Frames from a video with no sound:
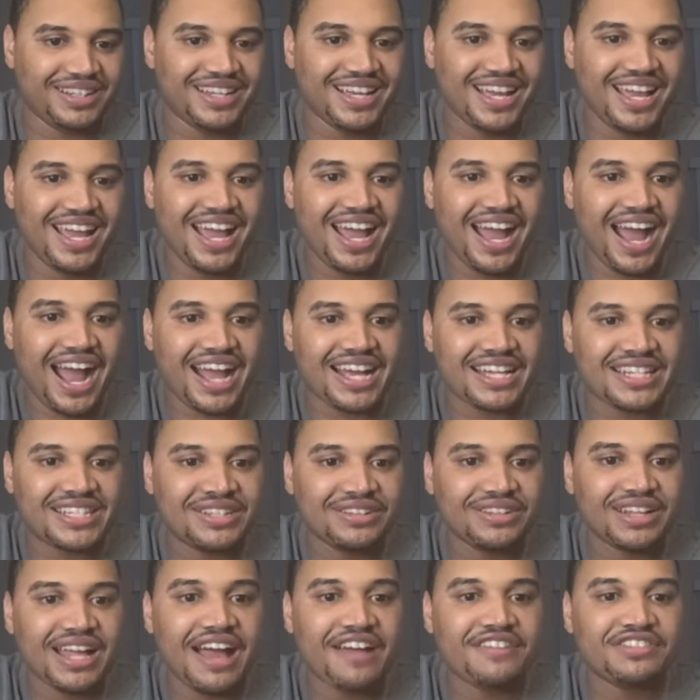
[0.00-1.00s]
I still
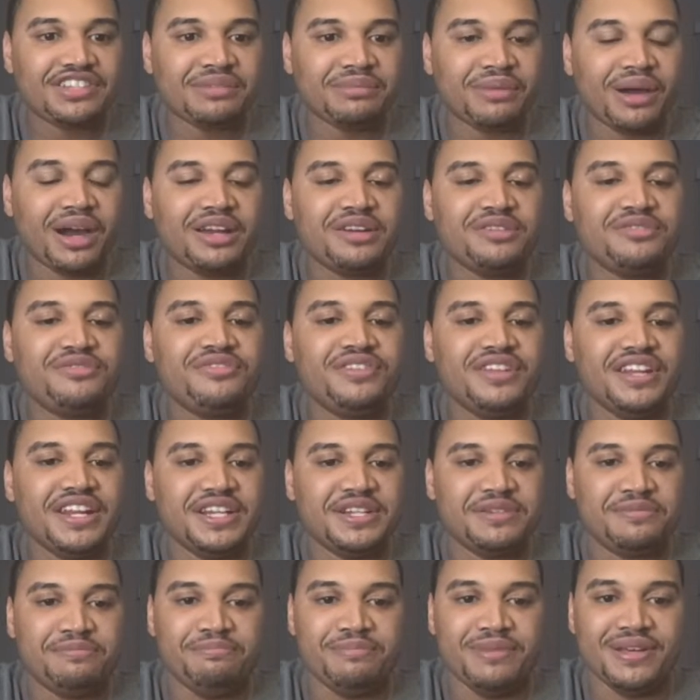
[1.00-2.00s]
have some unfinished
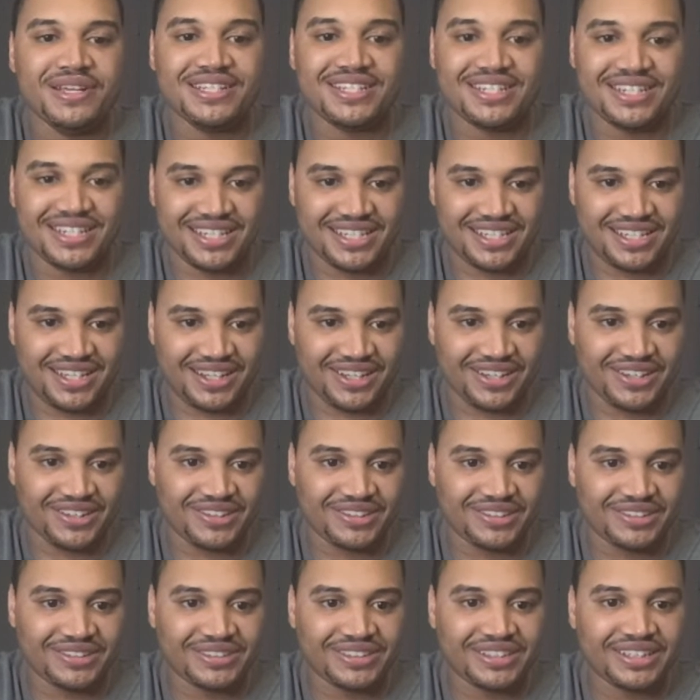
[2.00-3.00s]
business here.
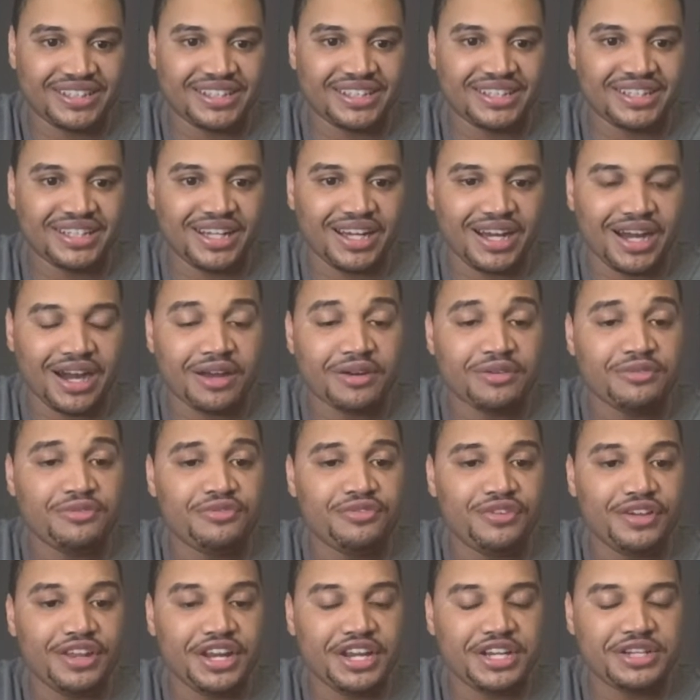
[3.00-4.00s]

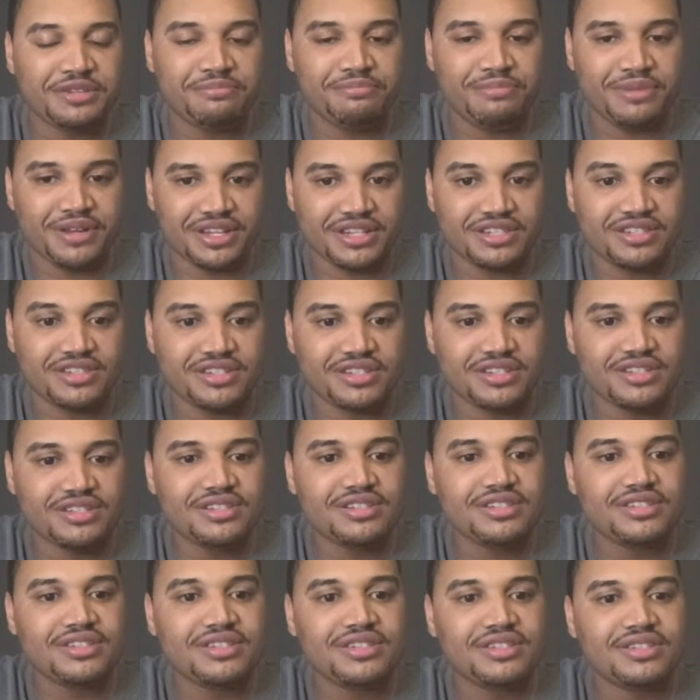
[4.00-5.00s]
Unfinished
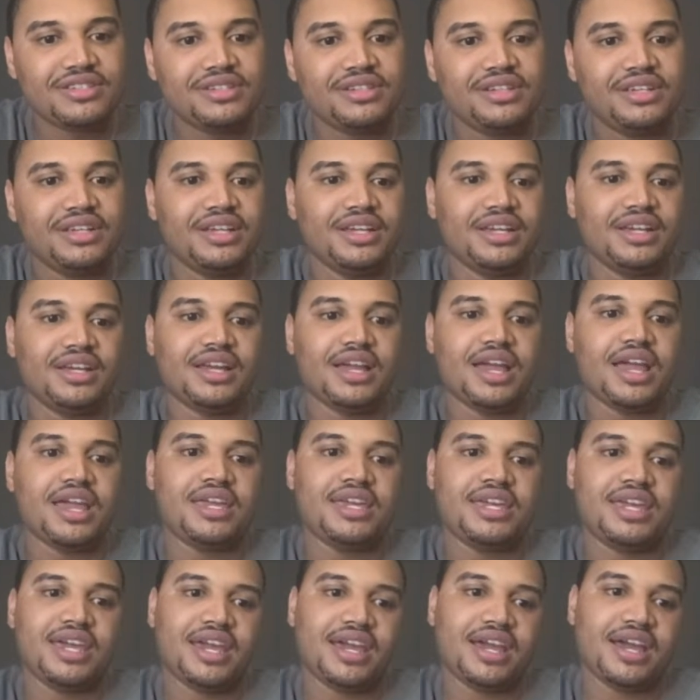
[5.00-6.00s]
business?
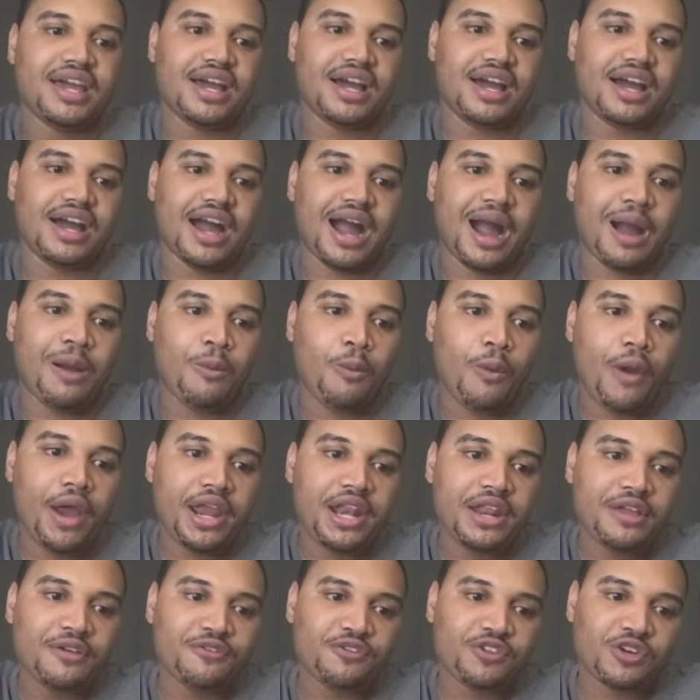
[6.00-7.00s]
Yeah, I'm waiting
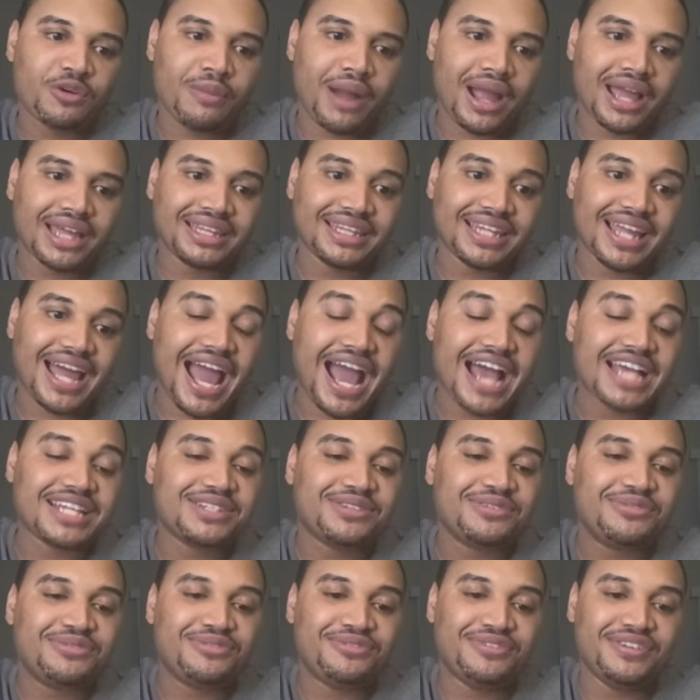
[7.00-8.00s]
for my last
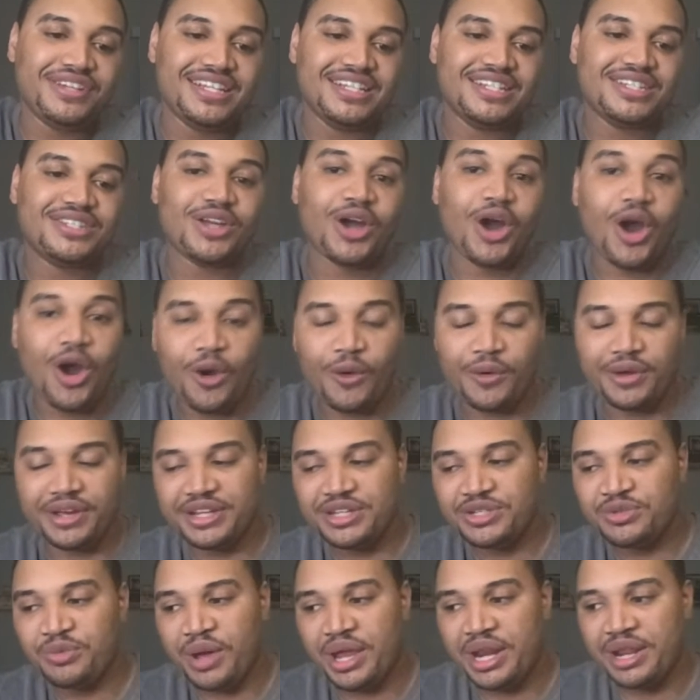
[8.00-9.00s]
feast. Oh, he's
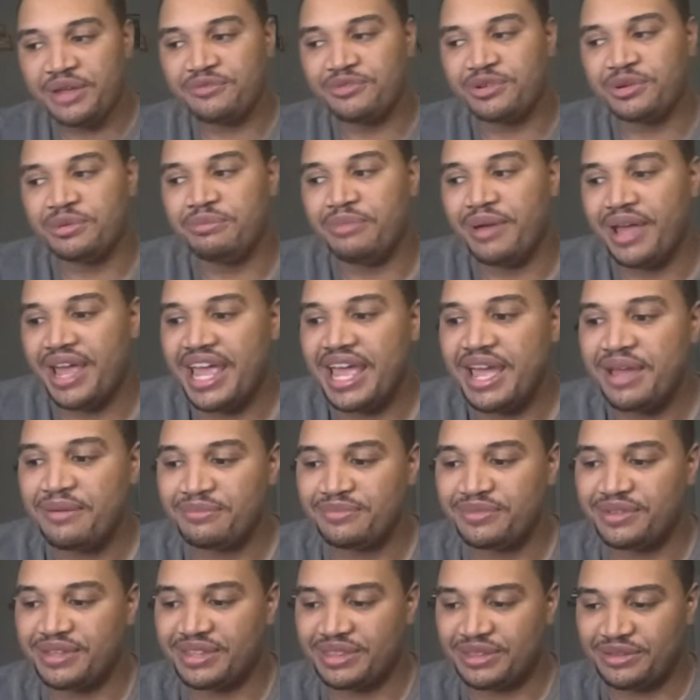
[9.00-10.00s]
waiting for Bams
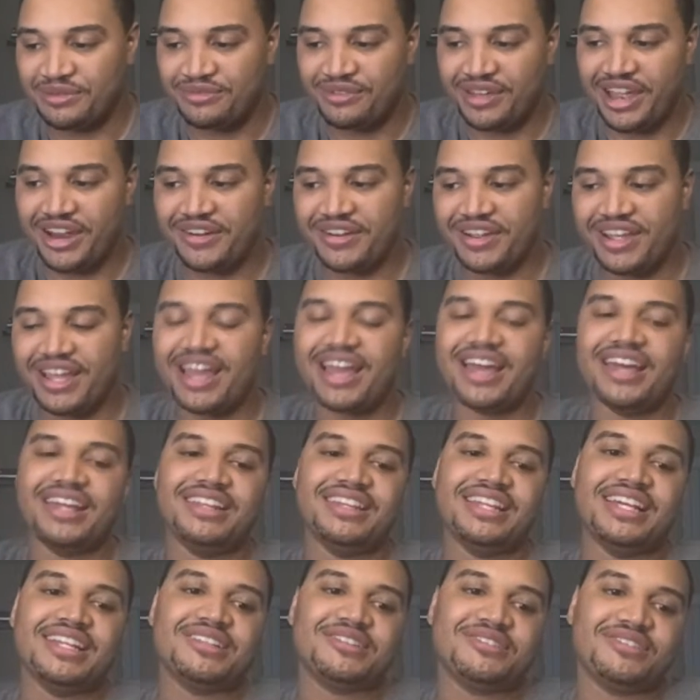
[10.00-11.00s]
at the very end.
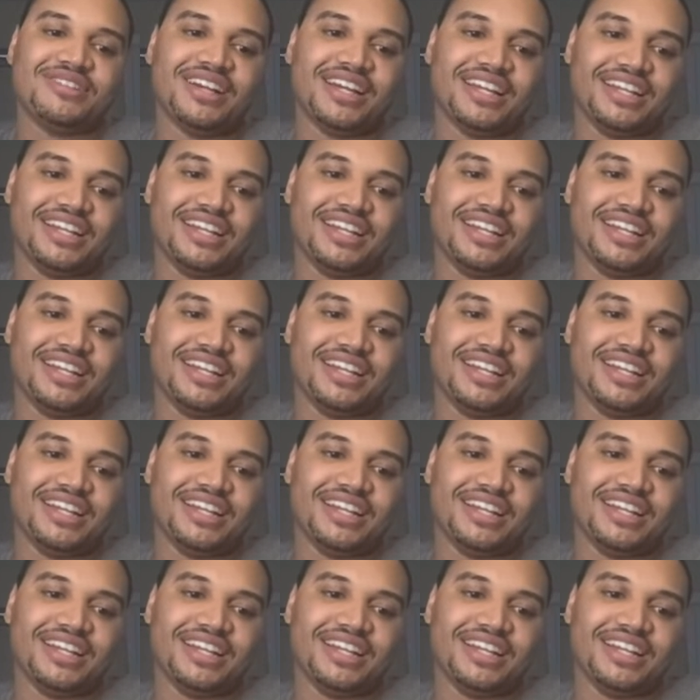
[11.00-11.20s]
That's right.